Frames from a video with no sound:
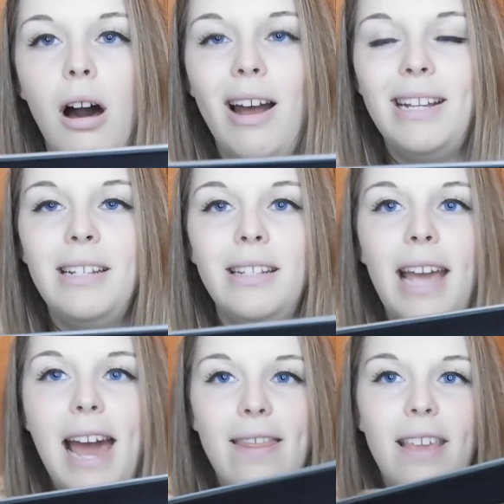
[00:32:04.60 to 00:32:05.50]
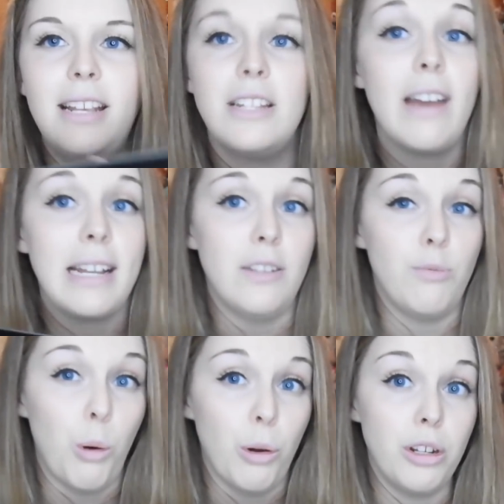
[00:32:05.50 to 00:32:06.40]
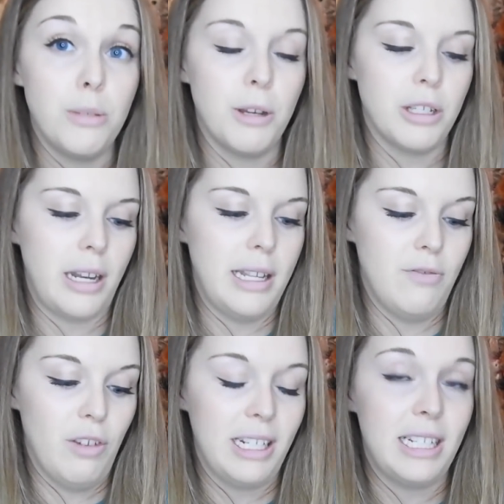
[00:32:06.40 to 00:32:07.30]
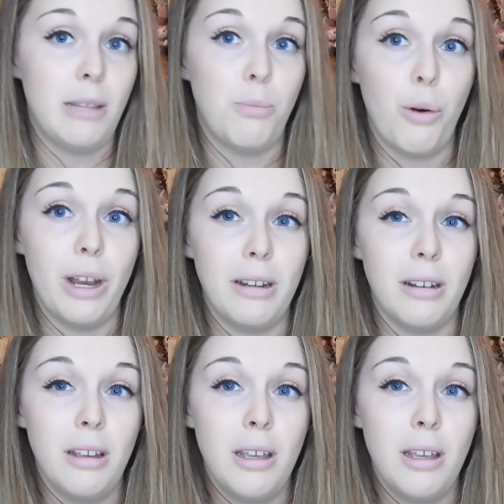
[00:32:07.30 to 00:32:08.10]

I didn't get the interactive wand because I didn't really see the point,